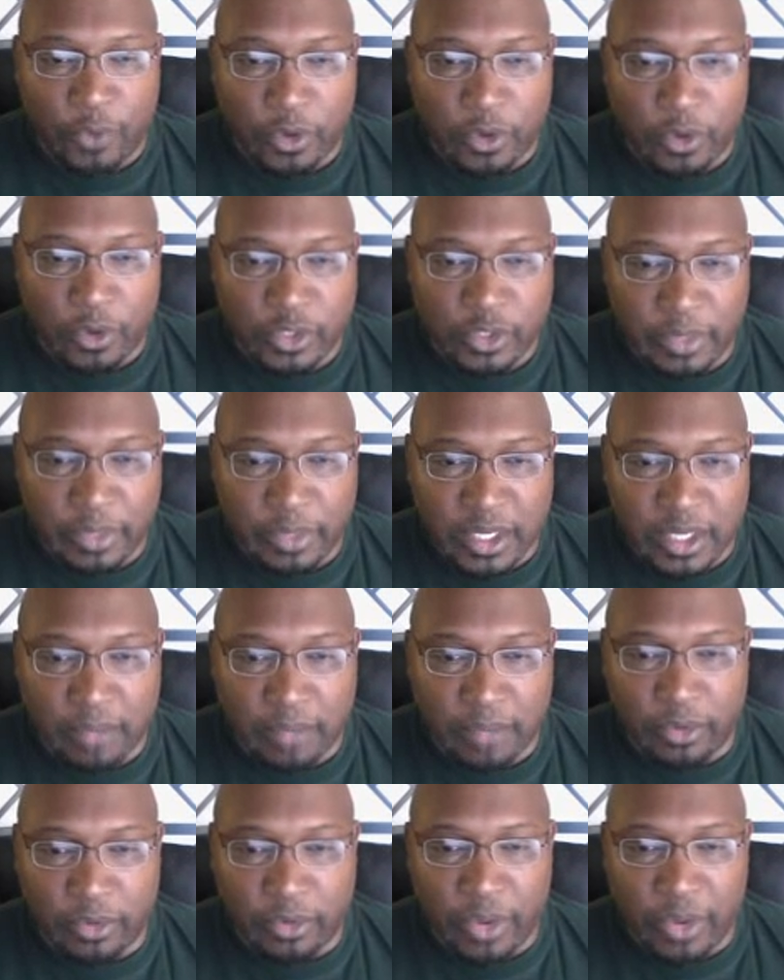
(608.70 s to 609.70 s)
for to
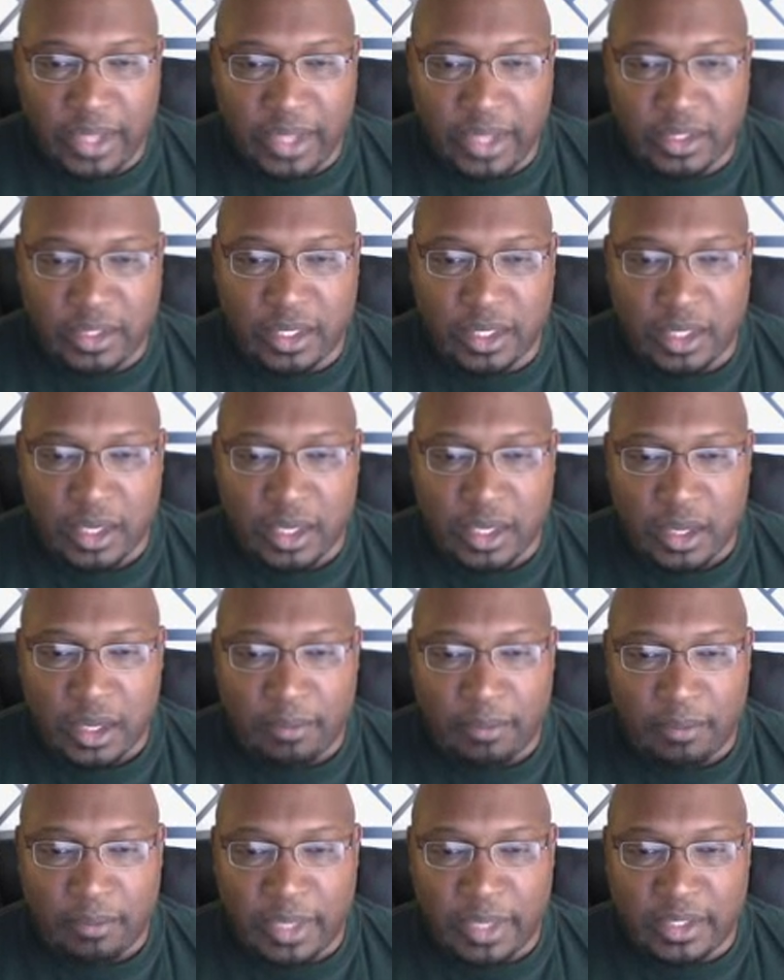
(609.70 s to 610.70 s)
become great,
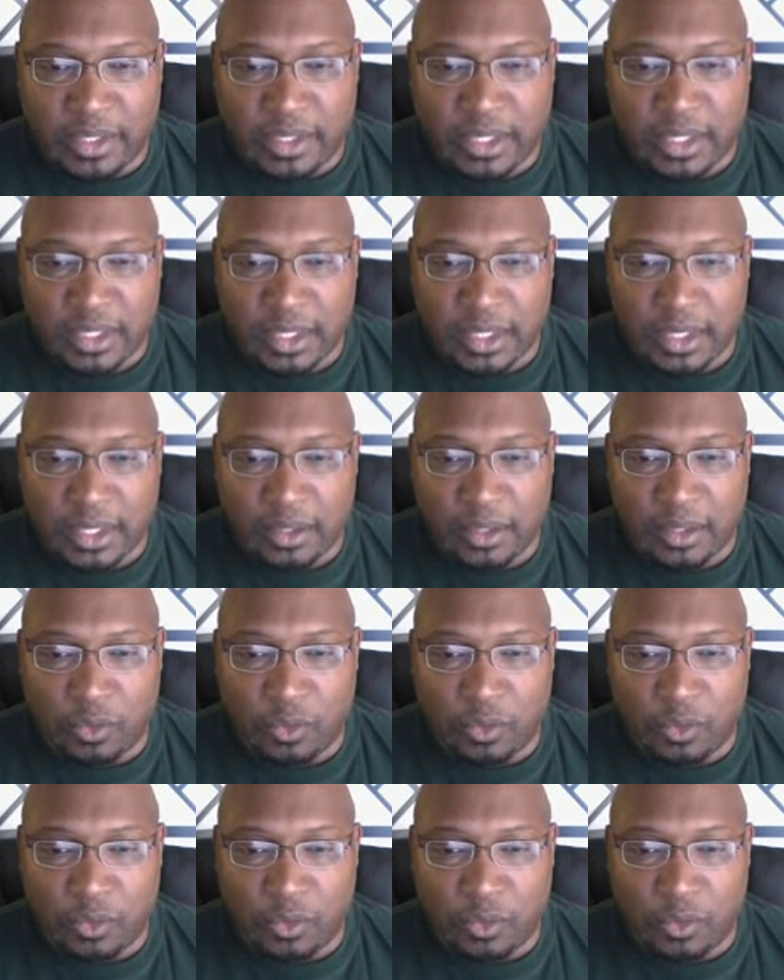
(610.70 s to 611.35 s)
but